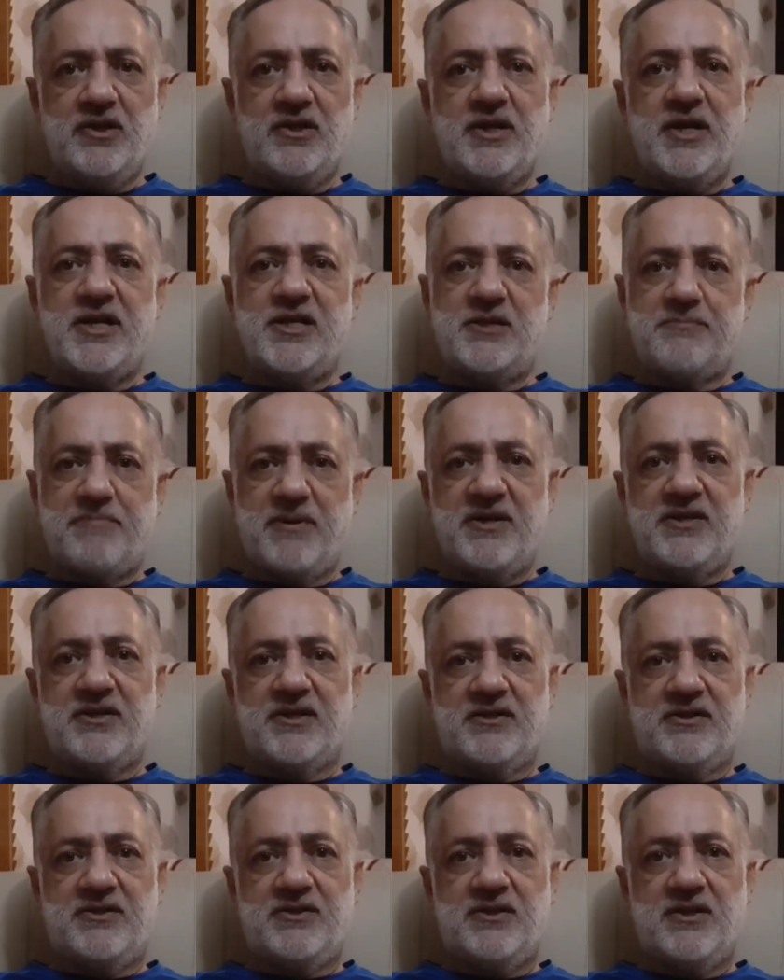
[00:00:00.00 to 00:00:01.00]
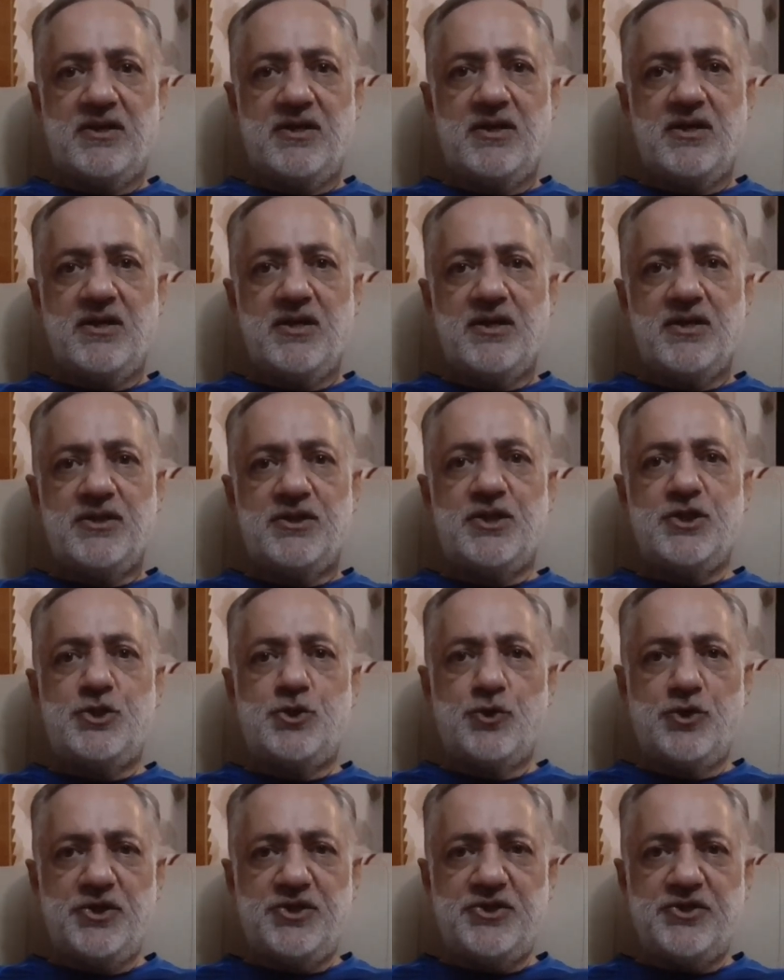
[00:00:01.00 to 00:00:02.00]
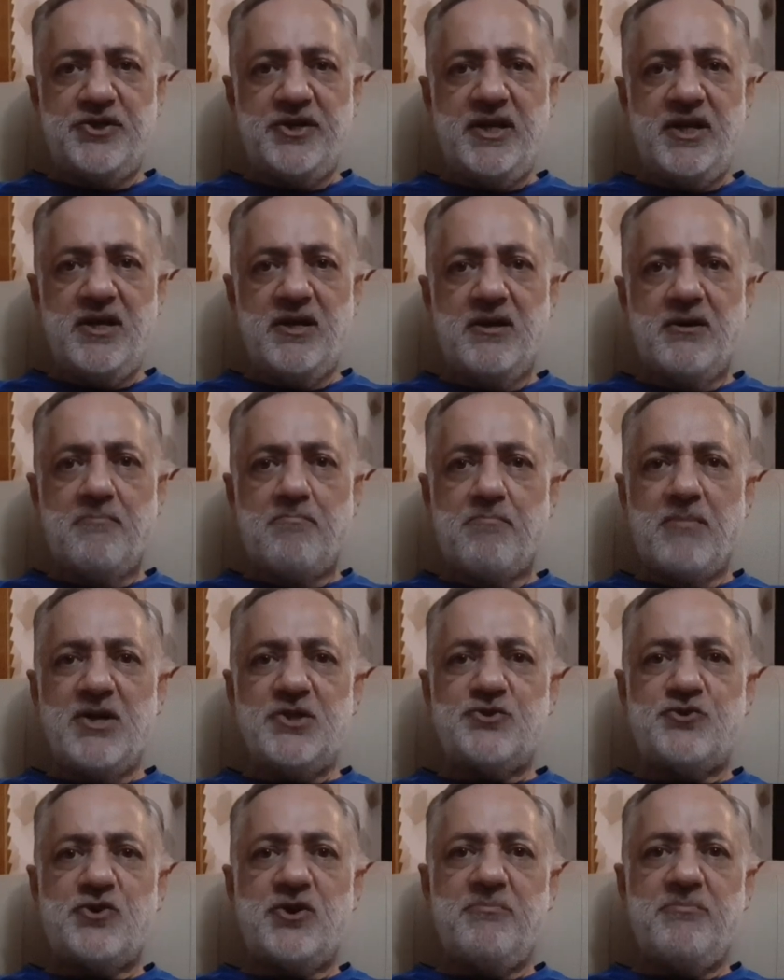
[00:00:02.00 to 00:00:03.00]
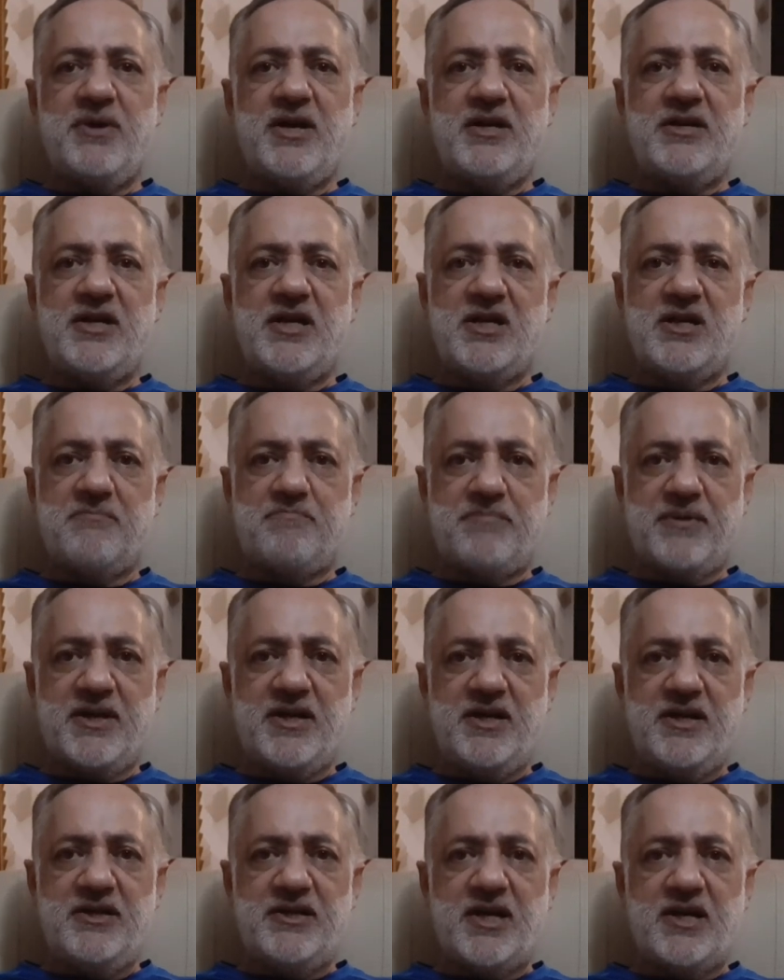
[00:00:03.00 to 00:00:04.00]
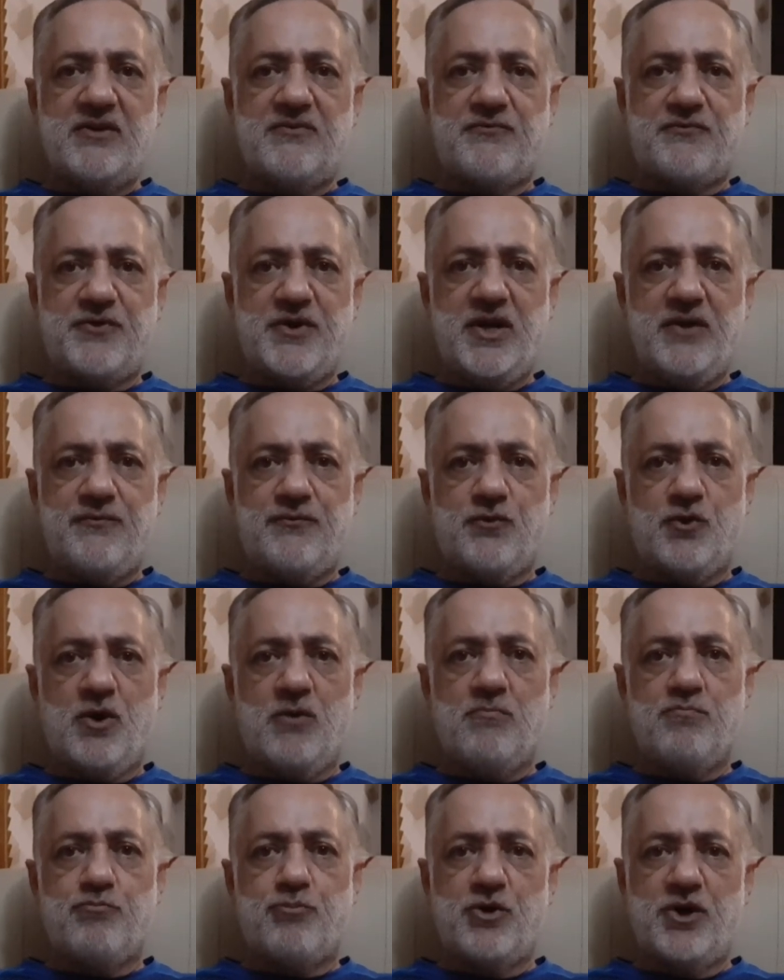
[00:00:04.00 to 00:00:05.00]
The judiciary must remain independent and free from political pressure.